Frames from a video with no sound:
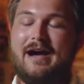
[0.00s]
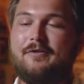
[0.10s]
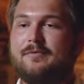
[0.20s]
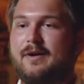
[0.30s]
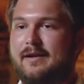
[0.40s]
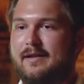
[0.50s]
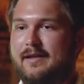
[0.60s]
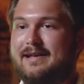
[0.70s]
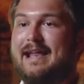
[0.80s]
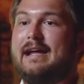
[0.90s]
outrun
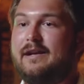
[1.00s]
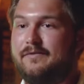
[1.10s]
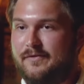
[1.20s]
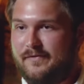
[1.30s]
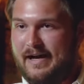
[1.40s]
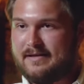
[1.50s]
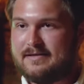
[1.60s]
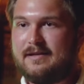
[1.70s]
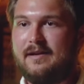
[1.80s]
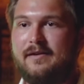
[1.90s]
the negative
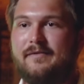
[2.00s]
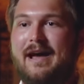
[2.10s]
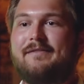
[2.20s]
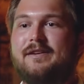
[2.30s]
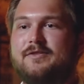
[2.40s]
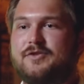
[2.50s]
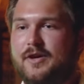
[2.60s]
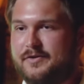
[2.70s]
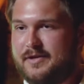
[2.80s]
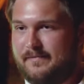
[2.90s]
effects of having to
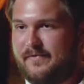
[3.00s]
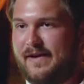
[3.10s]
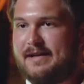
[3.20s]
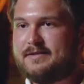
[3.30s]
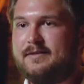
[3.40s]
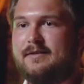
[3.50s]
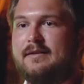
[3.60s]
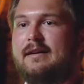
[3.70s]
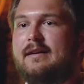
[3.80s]
charge up faster.